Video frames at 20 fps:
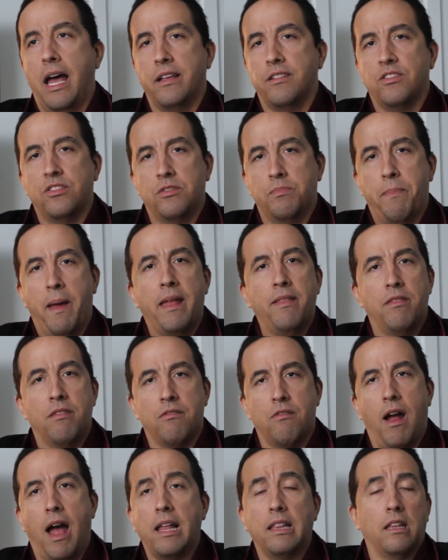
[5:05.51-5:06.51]
I sped
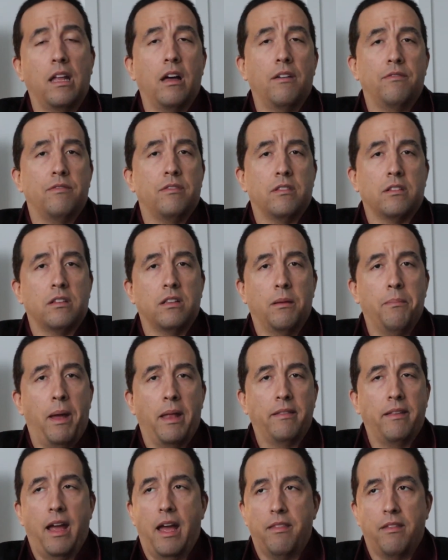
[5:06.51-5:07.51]
through, I loved
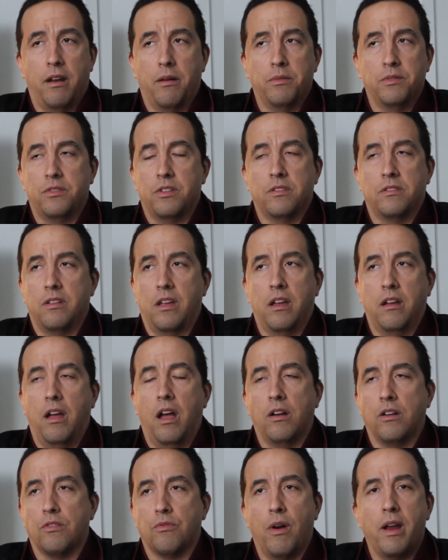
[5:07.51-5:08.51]
Clemente, I thought it was just
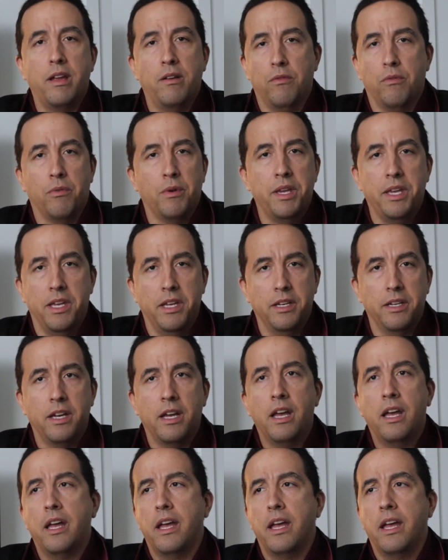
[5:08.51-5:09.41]
a great read.